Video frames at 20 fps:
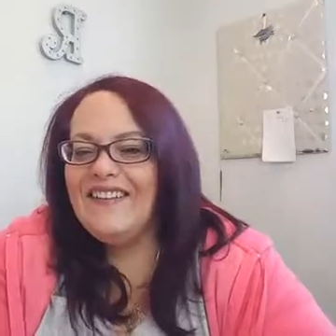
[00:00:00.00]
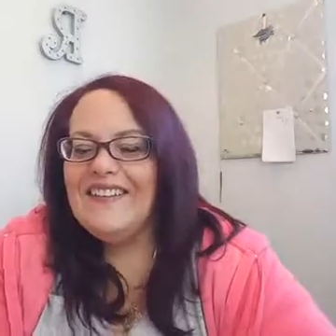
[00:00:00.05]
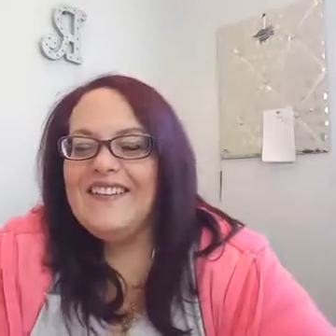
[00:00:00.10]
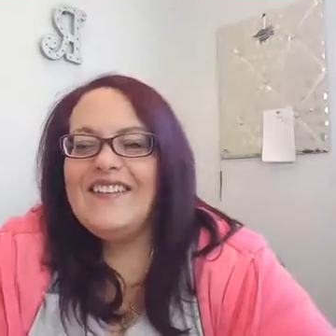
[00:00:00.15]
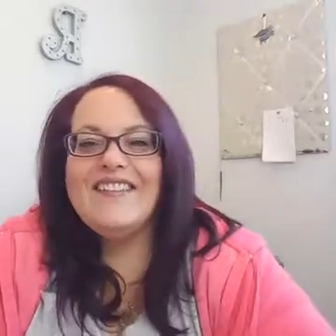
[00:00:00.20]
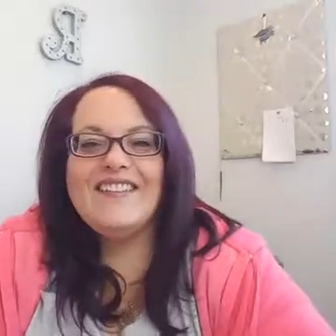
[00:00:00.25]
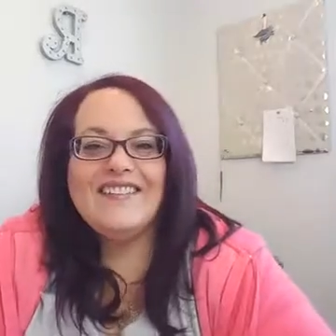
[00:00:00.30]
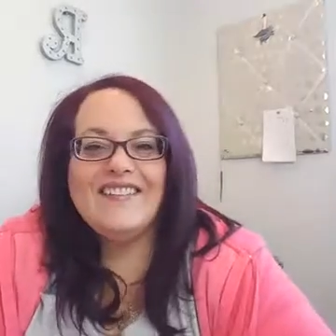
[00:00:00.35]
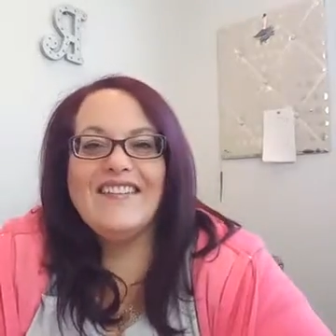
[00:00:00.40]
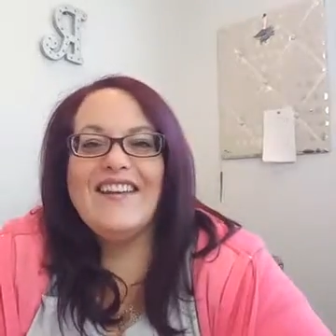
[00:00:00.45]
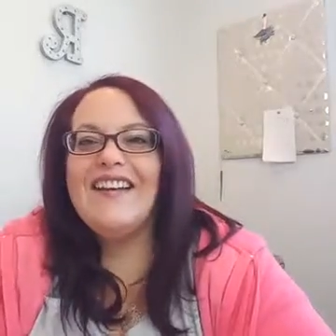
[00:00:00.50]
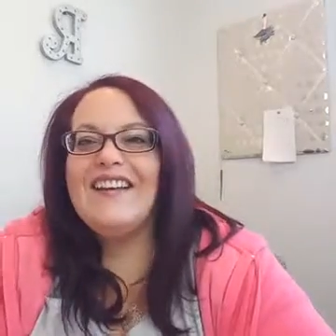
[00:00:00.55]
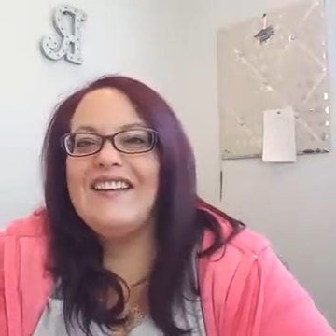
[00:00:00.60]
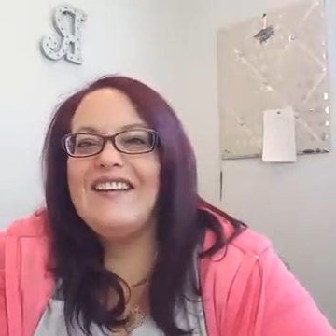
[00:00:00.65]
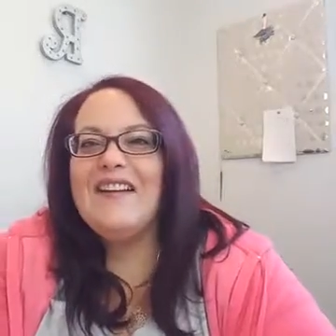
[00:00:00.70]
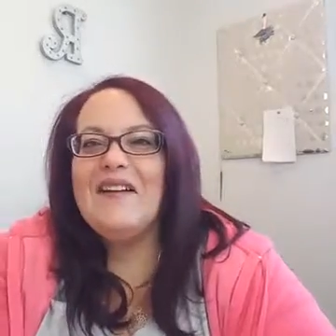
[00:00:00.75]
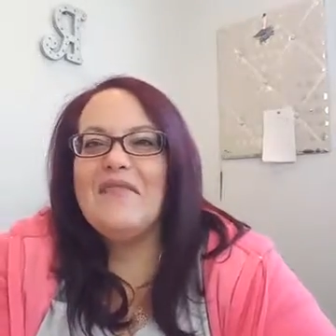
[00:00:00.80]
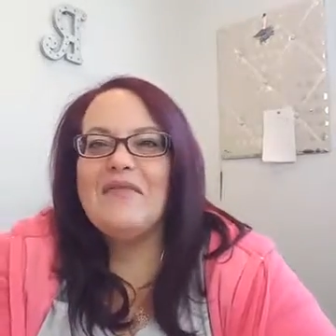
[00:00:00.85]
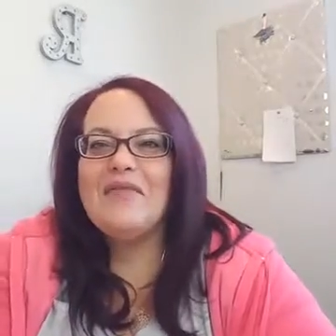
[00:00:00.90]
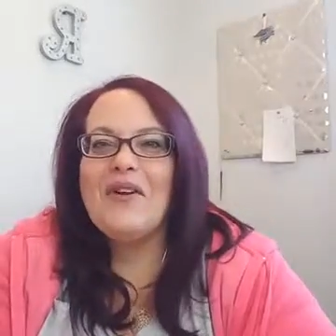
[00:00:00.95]
There's not
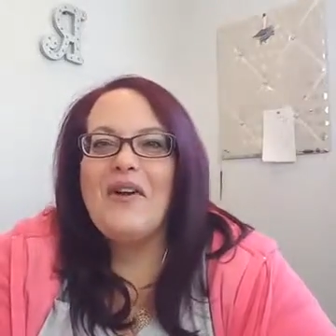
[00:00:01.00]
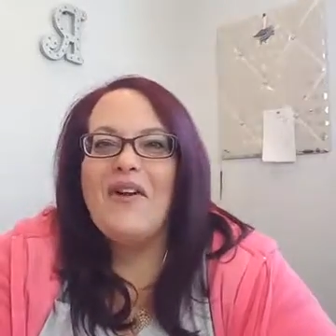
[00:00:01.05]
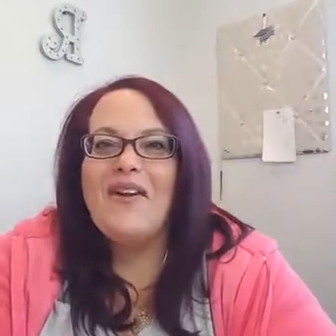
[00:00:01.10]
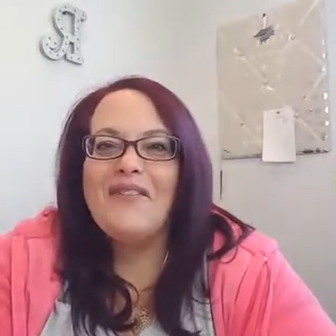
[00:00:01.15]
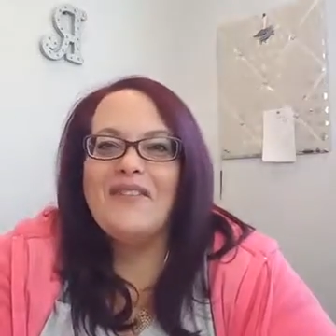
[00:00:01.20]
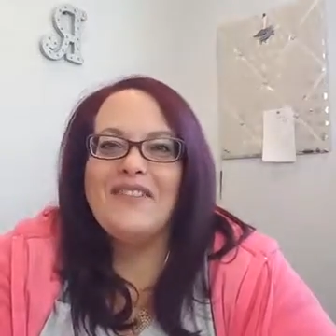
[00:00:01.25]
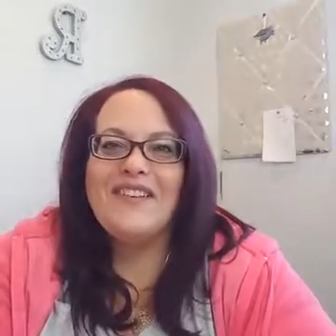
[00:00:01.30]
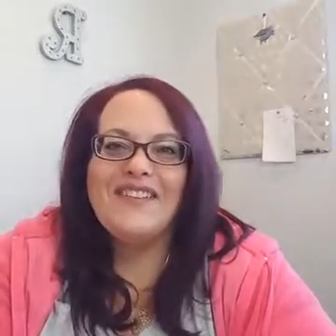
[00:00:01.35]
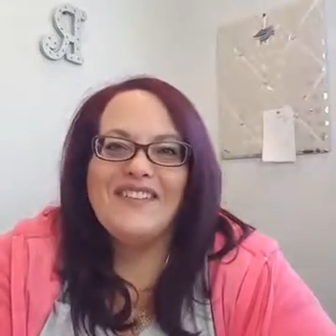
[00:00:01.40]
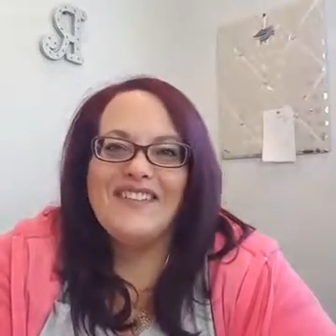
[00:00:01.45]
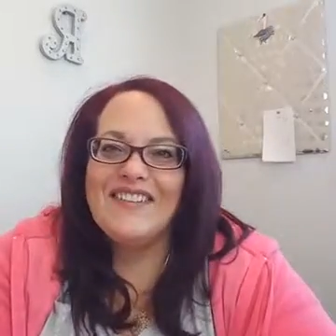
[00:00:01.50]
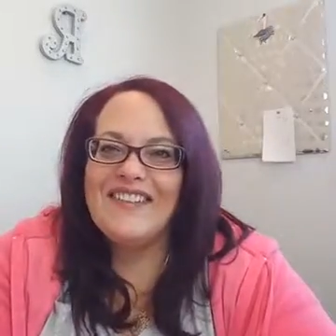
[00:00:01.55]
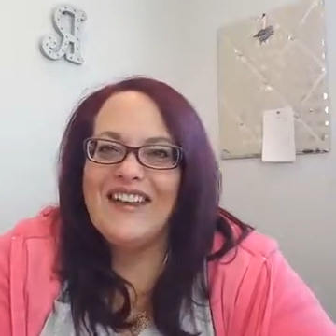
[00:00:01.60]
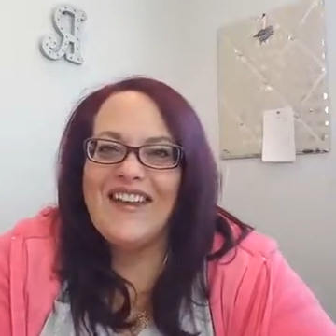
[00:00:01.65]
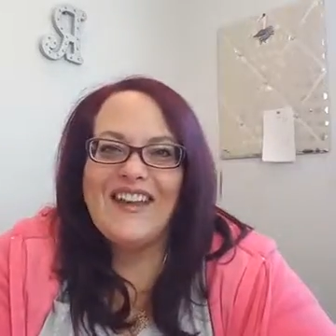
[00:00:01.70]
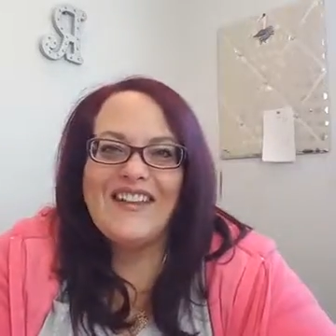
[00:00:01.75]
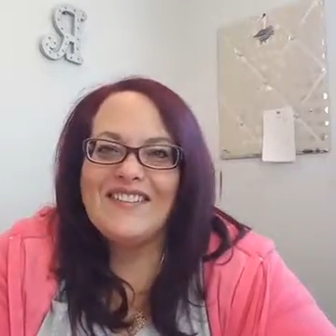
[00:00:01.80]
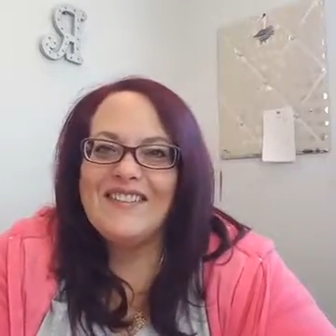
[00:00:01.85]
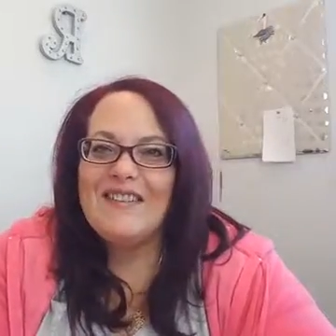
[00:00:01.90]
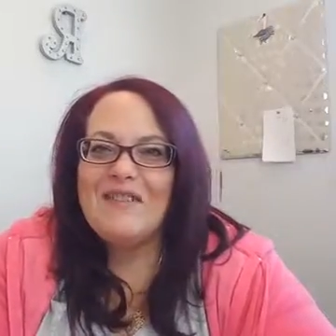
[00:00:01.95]
enough coffee
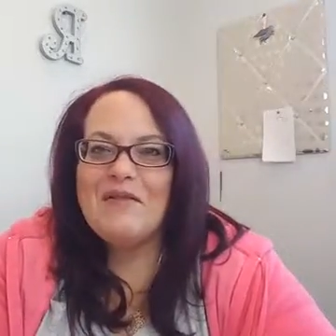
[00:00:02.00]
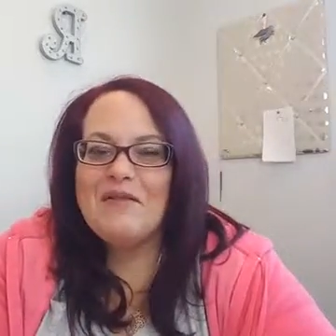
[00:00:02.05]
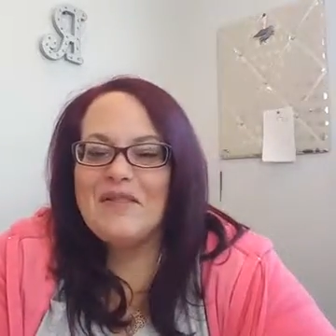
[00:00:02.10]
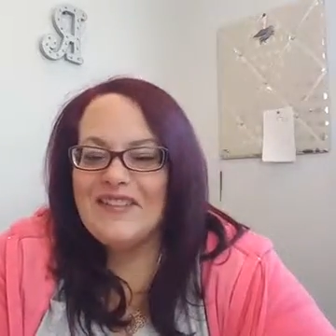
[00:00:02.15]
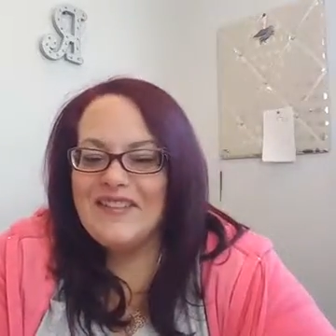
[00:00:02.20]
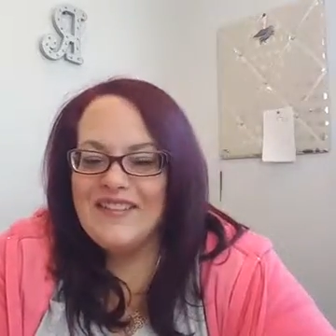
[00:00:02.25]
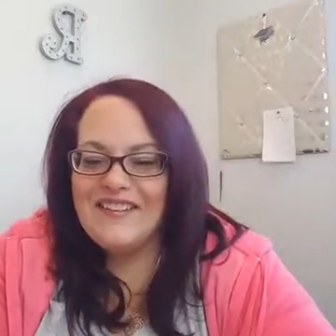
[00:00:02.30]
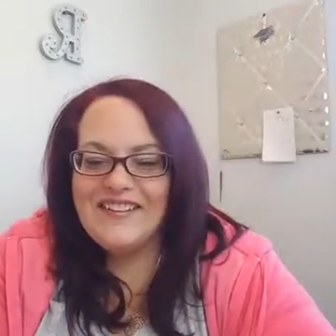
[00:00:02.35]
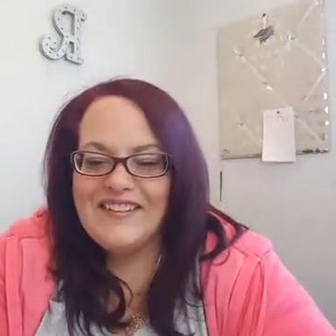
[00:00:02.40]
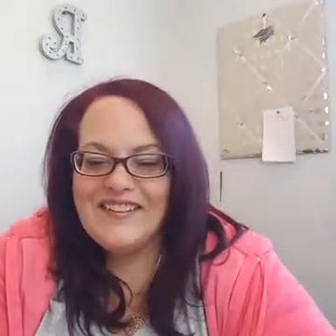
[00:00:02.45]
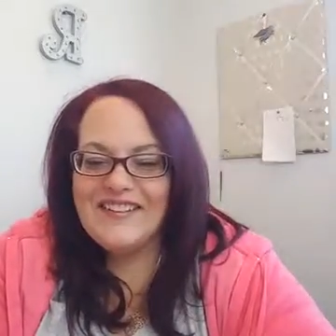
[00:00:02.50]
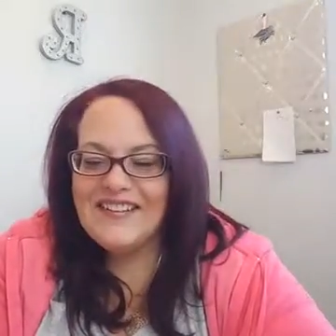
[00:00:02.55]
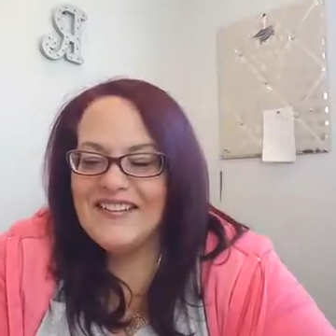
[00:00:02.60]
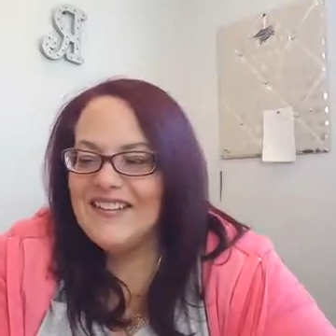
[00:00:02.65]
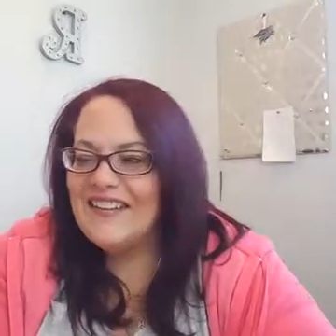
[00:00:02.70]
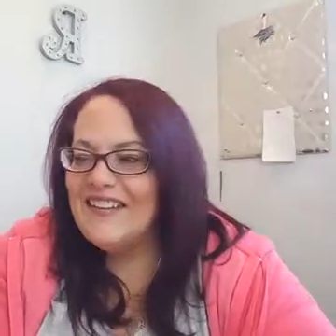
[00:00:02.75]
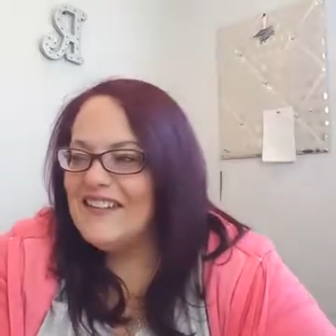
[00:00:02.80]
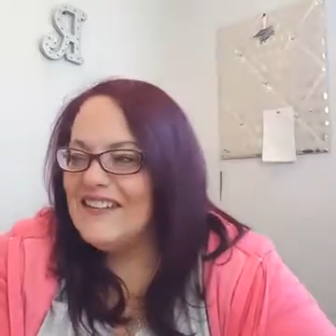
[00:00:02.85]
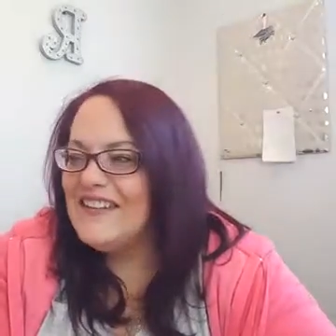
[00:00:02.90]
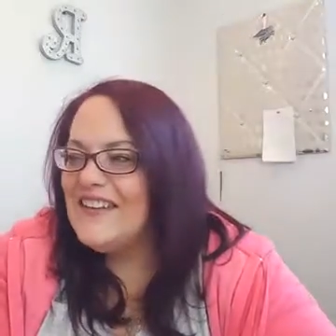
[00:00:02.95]
today. I don't know what the deal
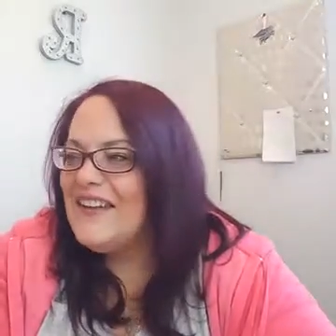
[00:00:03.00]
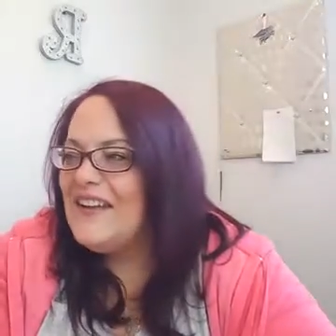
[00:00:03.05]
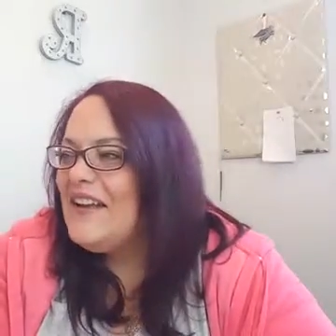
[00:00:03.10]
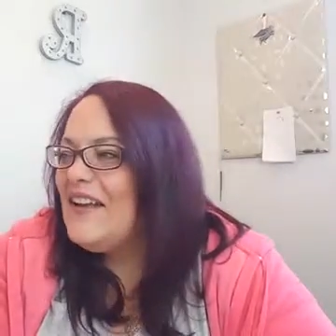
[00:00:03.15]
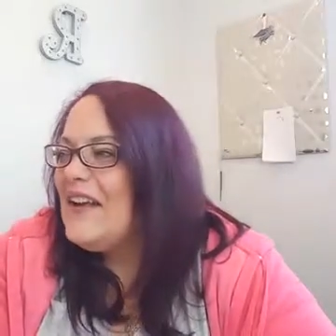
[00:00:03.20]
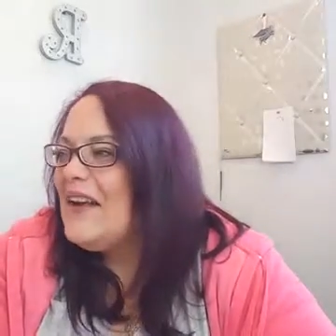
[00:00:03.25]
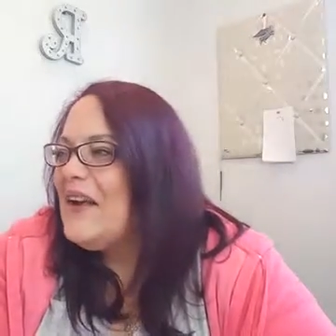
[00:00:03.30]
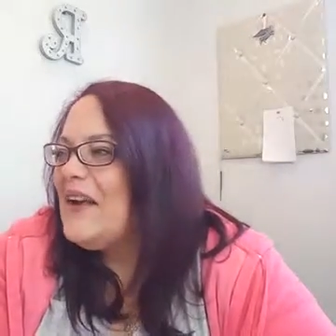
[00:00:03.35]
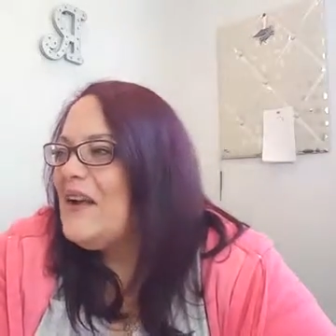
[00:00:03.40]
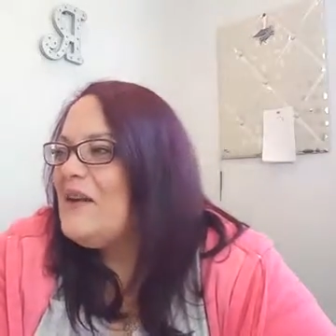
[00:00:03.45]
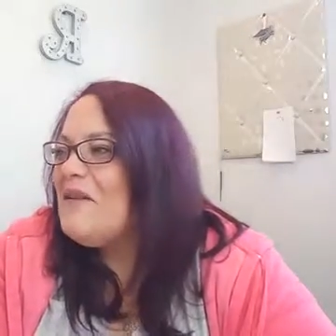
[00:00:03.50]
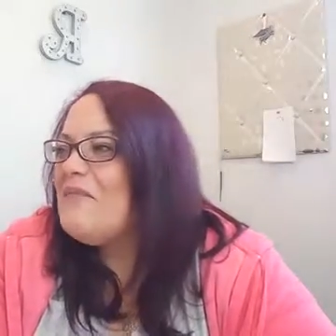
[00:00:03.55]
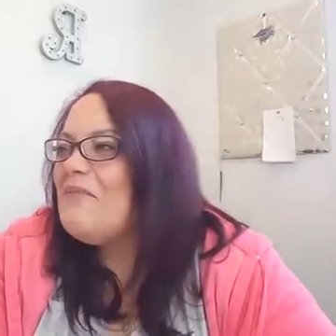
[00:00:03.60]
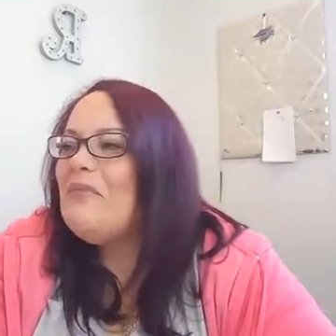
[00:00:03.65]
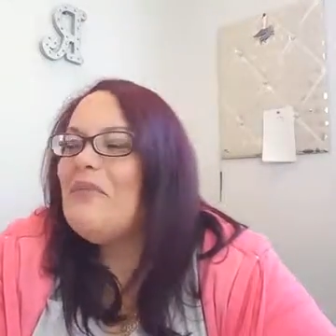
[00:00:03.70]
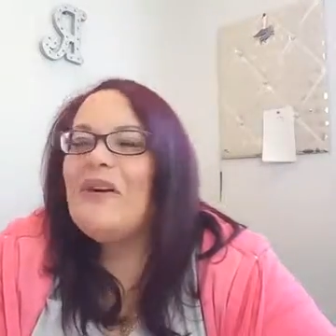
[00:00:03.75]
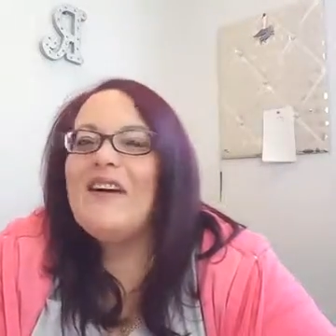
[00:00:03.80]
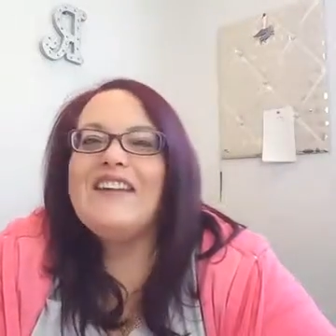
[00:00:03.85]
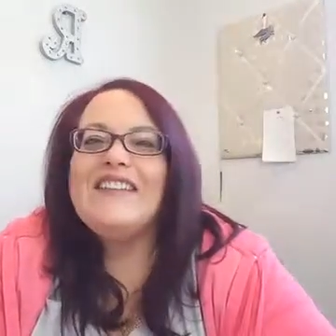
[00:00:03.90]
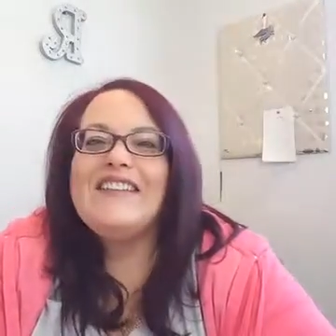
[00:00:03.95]
is.
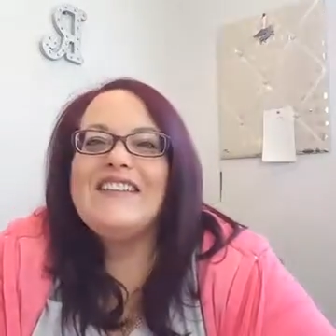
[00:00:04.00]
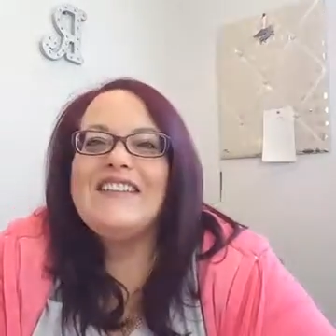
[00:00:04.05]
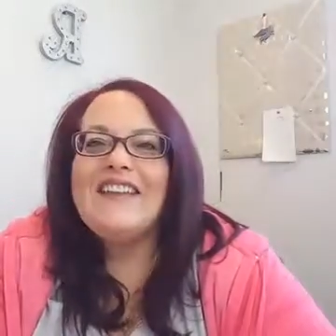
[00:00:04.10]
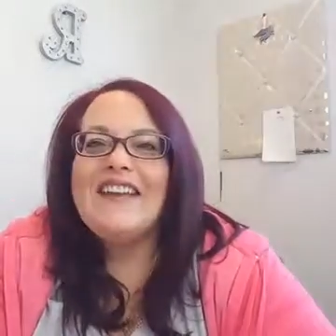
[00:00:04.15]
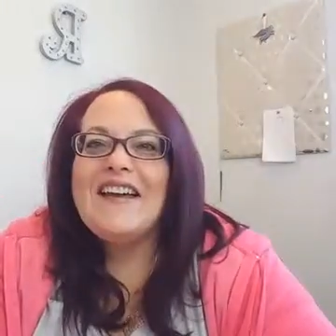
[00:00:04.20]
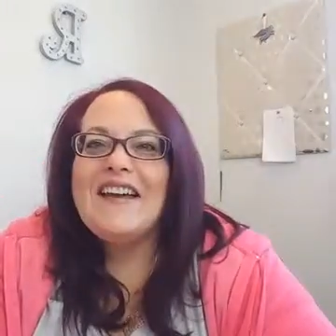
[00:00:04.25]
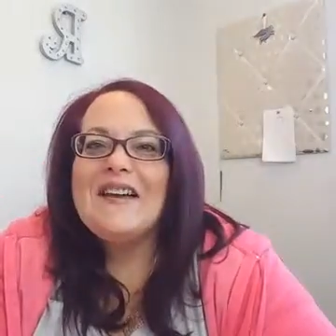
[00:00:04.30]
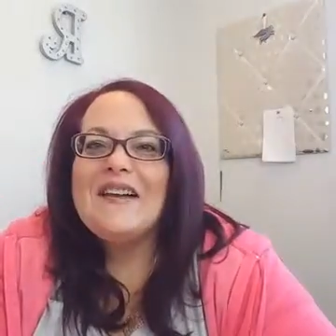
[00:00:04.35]
But